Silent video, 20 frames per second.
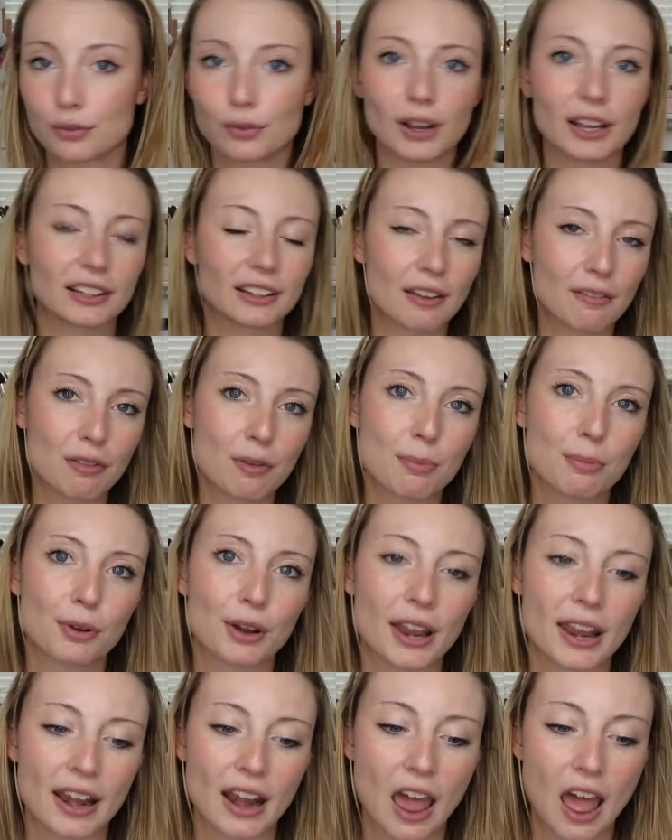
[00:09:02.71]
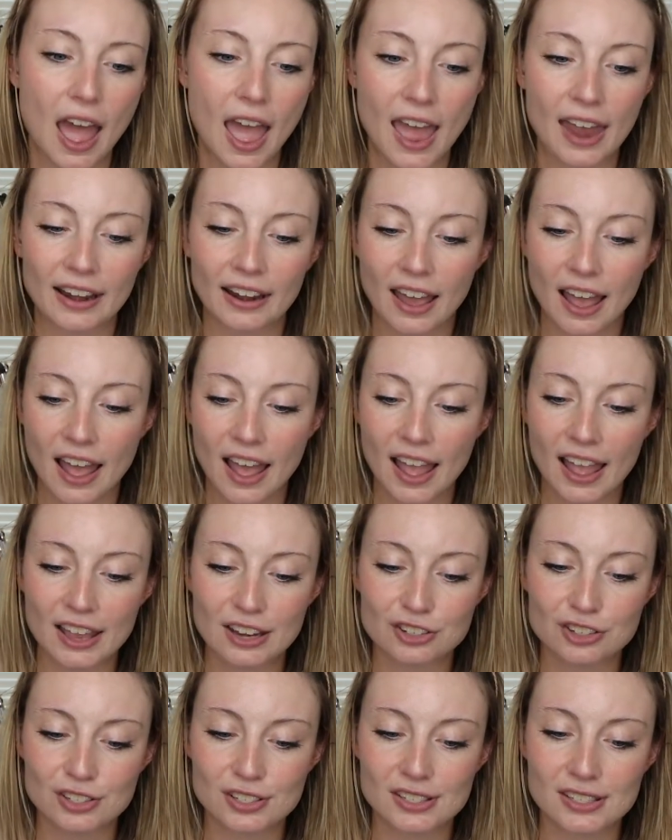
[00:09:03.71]
of all, I love the print and I
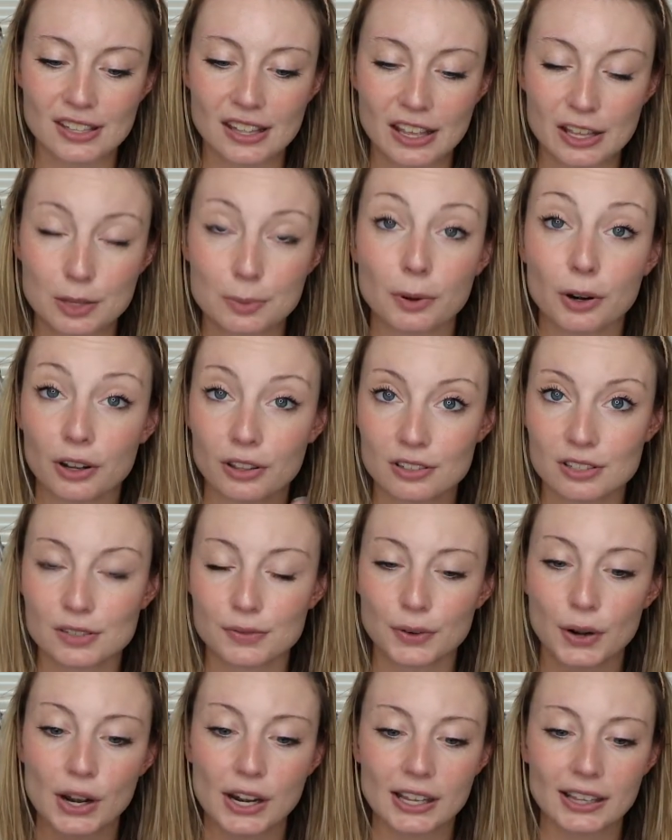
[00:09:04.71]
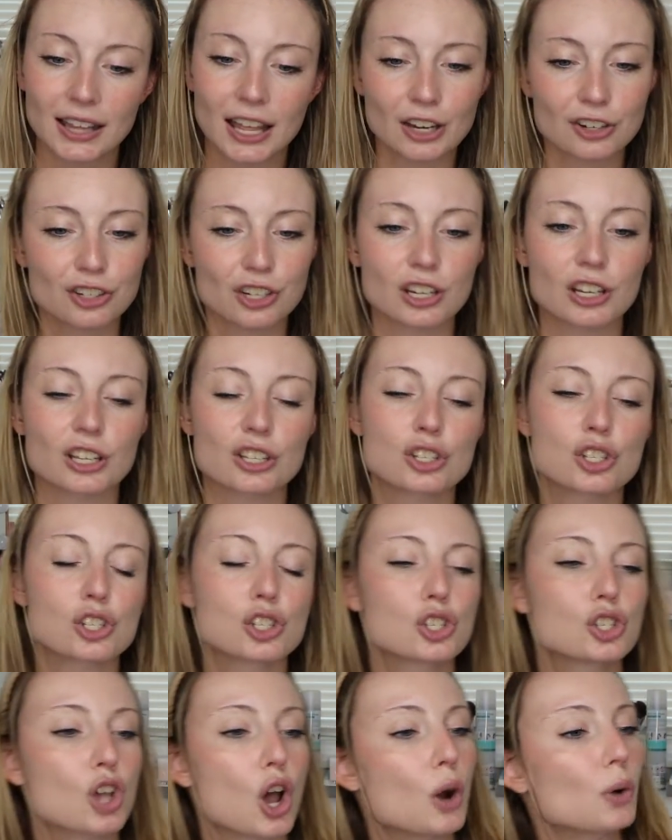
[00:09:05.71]
just, it's part of the Safari collection. It's
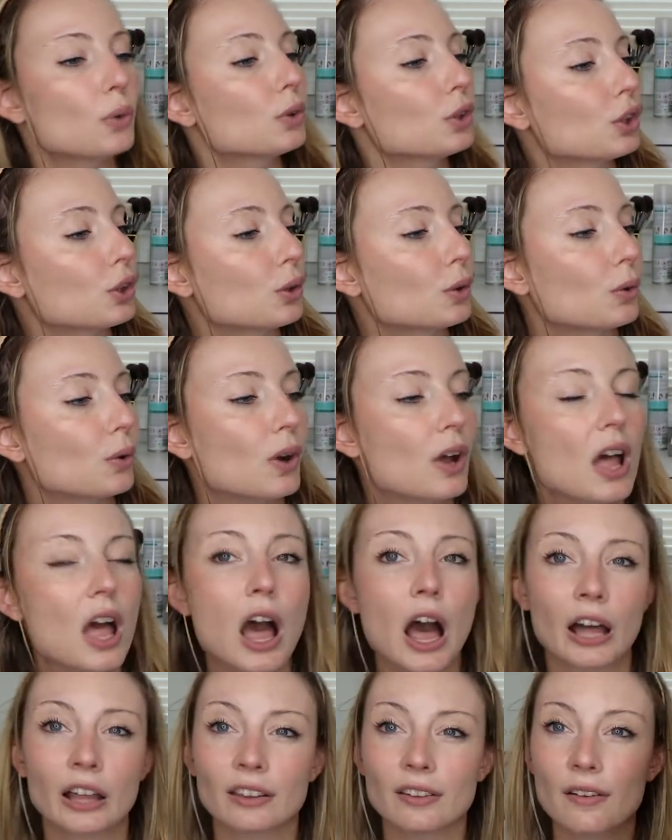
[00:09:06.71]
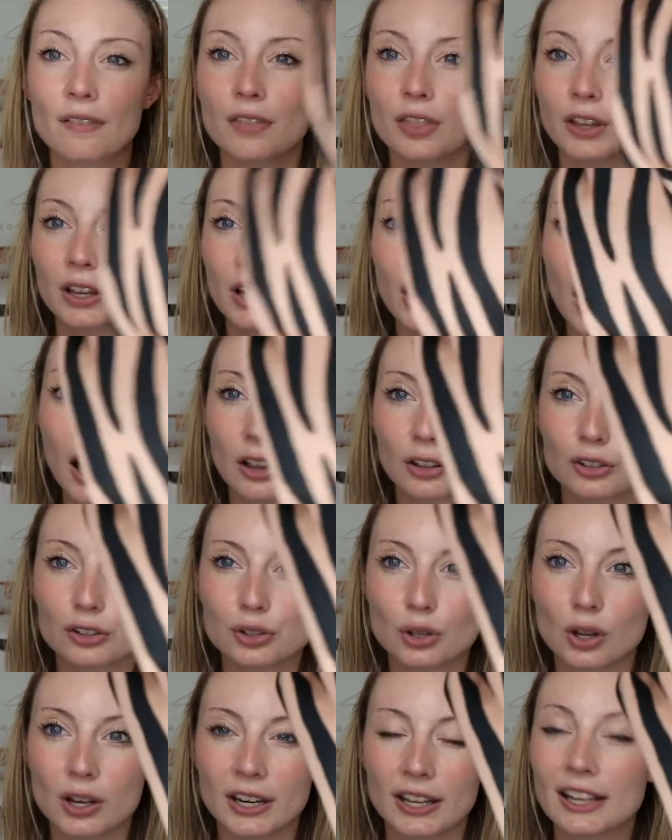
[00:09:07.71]
so cute. I love the colors
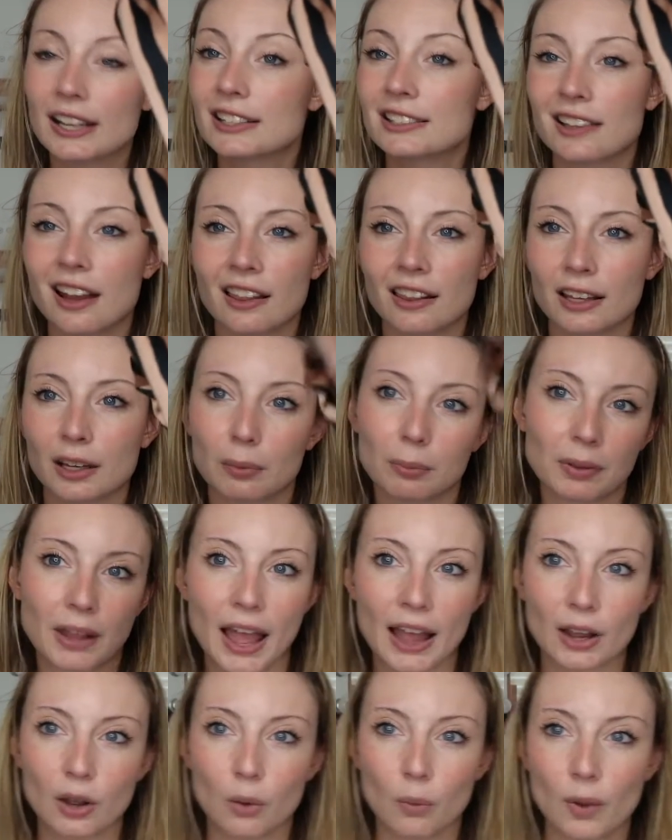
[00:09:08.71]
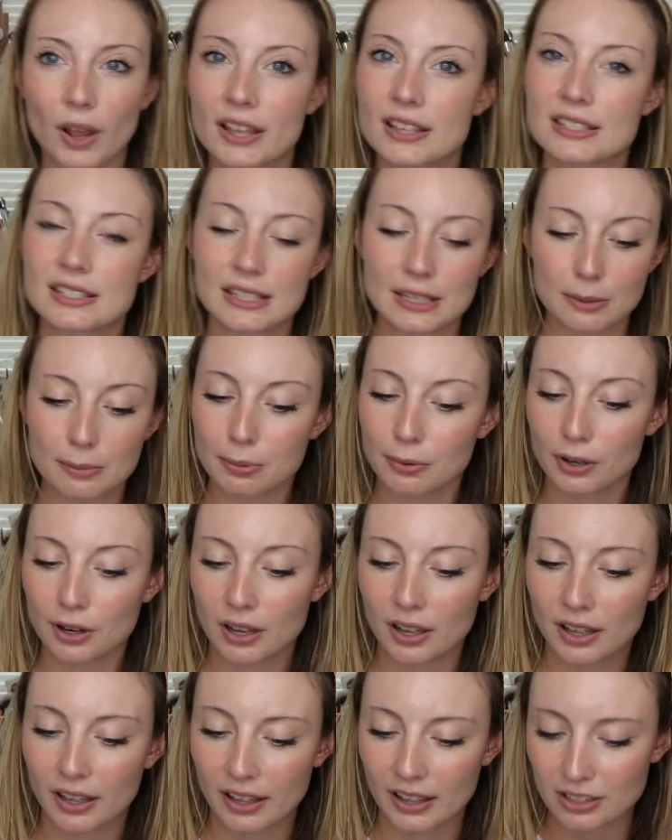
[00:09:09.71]
on it. It's not like a black and white
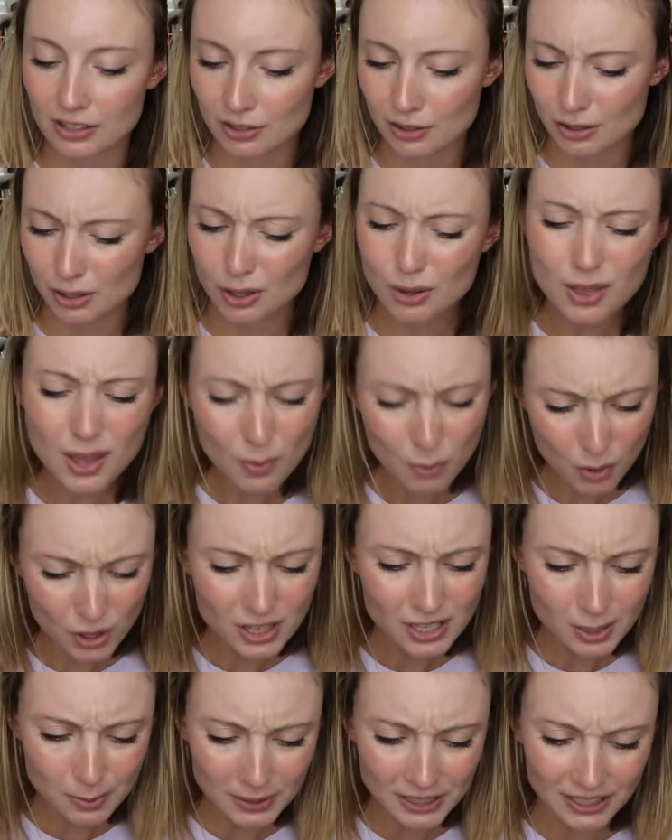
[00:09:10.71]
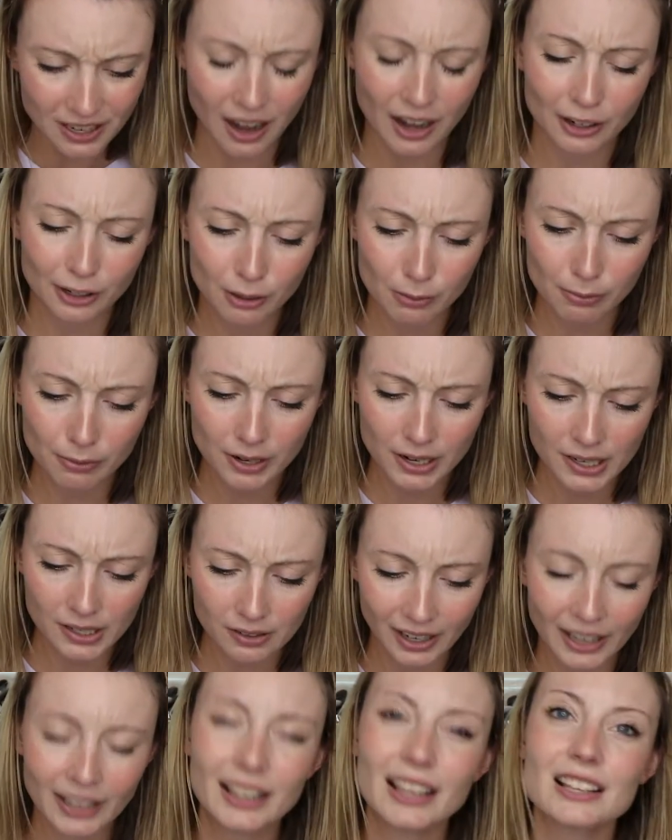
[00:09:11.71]
zebra. It's, so then would this be tiger print?
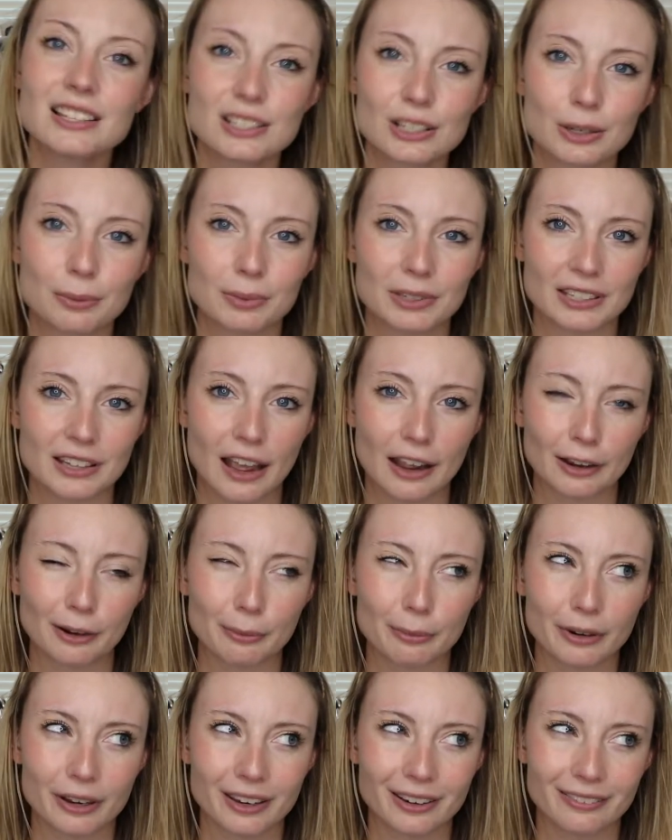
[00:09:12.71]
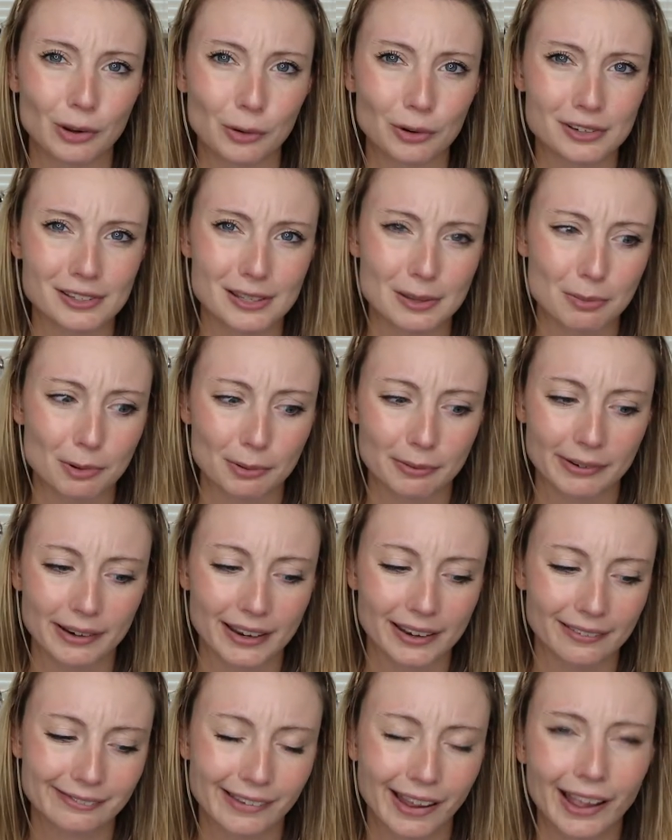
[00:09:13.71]
I guess it could be tiger print or zebra
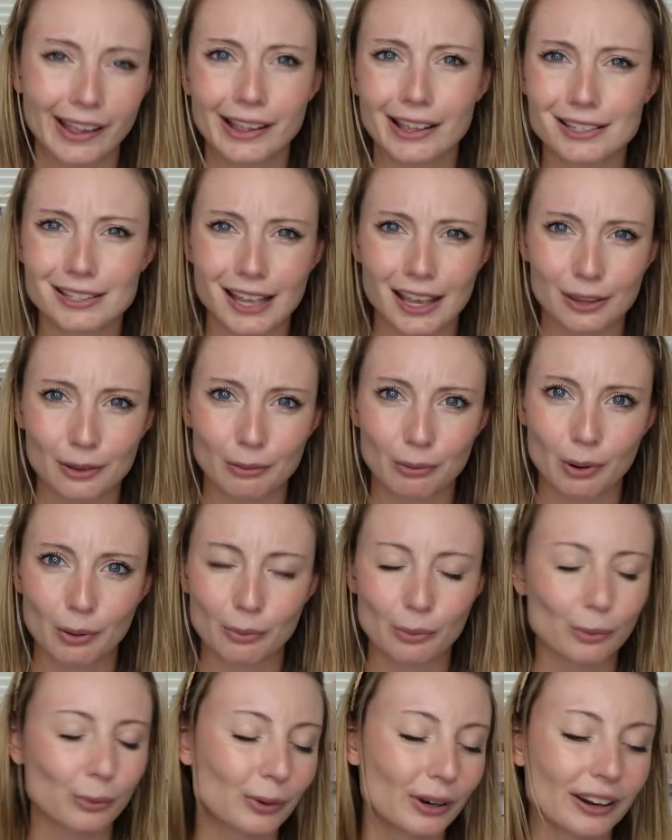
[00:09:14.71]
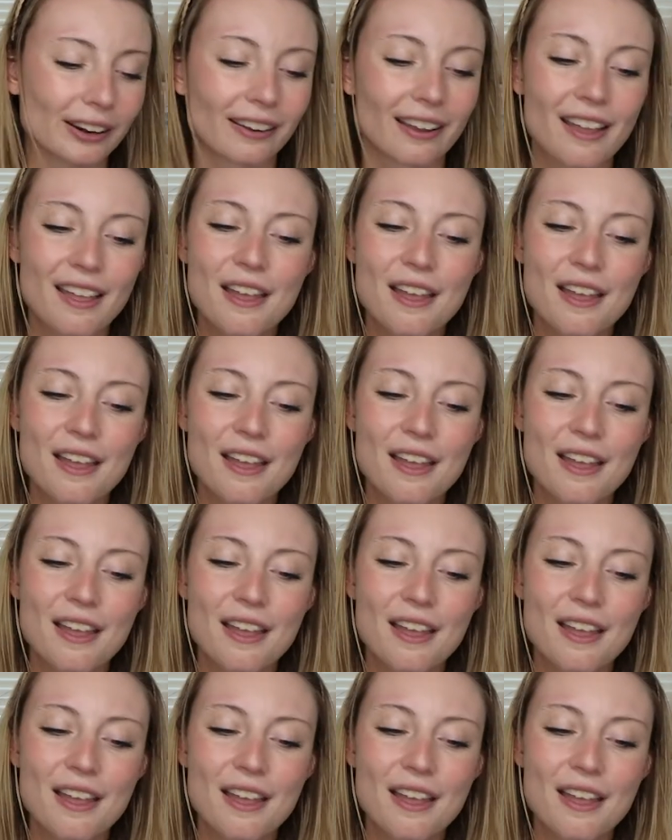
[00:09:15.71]
print. I guess either one would work.